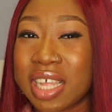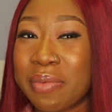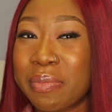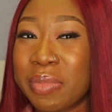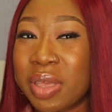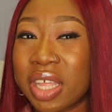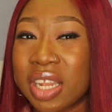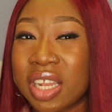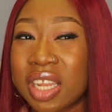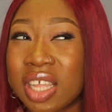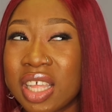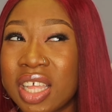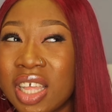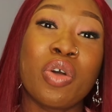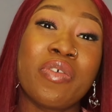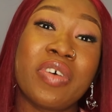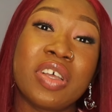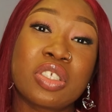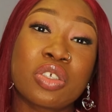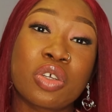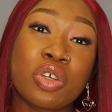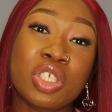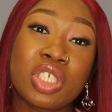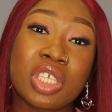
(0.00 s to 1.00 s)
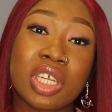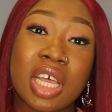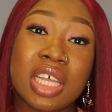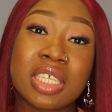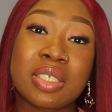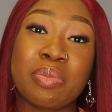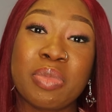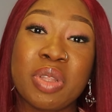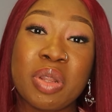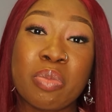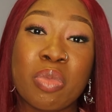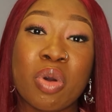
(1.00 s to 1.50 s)
I mean, Nova
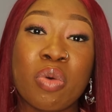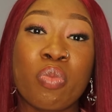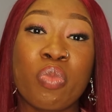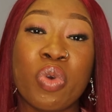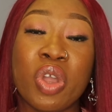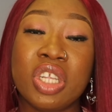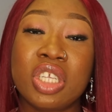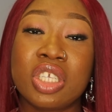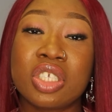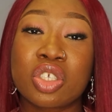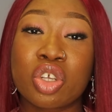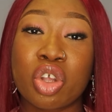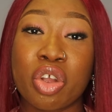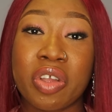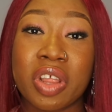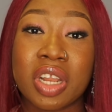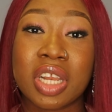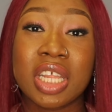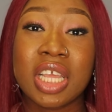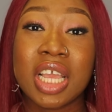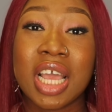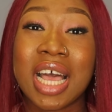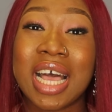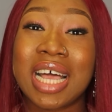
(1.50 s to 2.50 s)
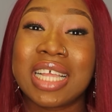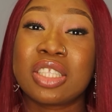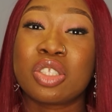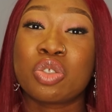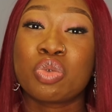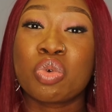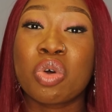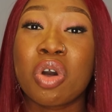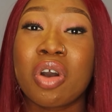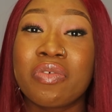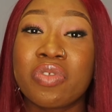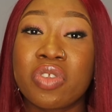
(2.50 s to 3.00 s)
Scotia's minimum wage is currently at
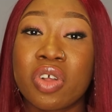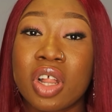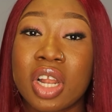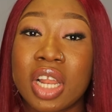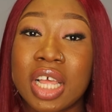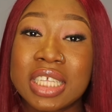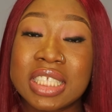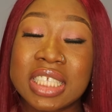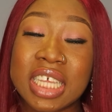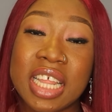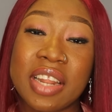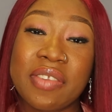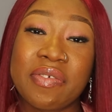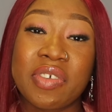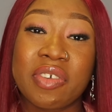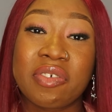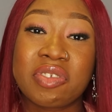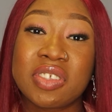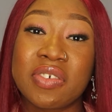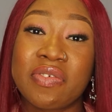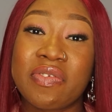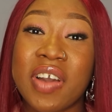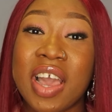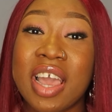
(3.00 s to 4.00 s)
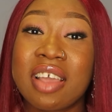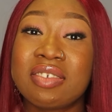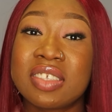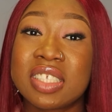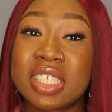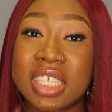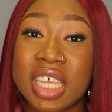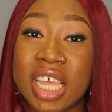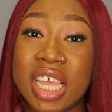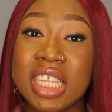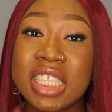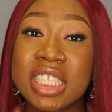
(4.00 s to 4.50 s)

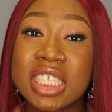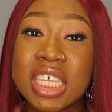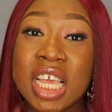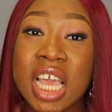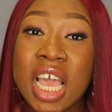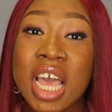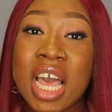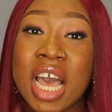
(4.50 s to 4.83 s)
$12.55,